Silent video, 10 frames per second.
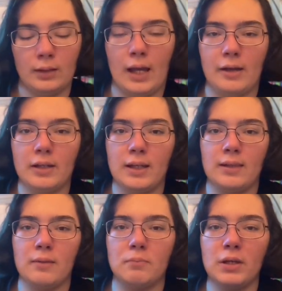Now,
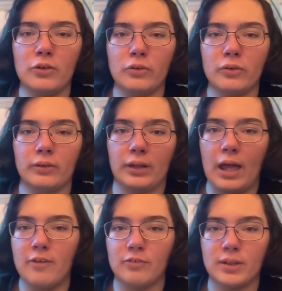in the middle
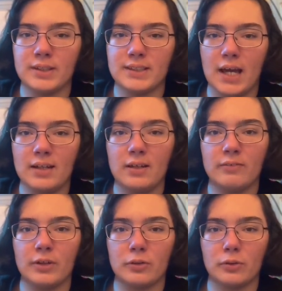left side
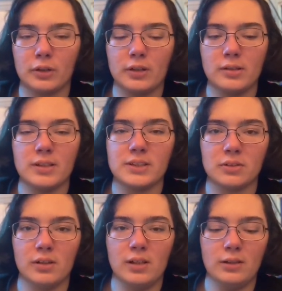of the corner of the
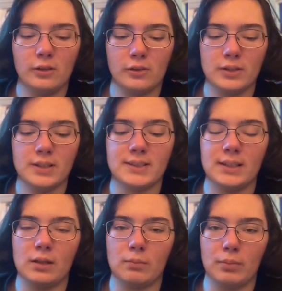screen, you're going to
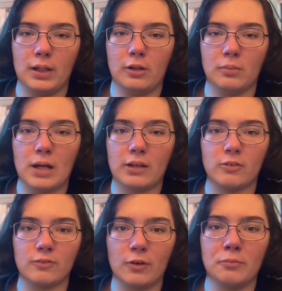see a bigger
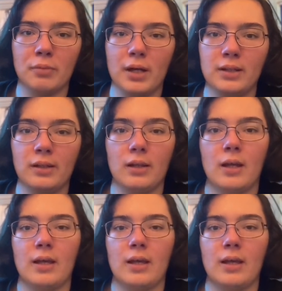microphone button.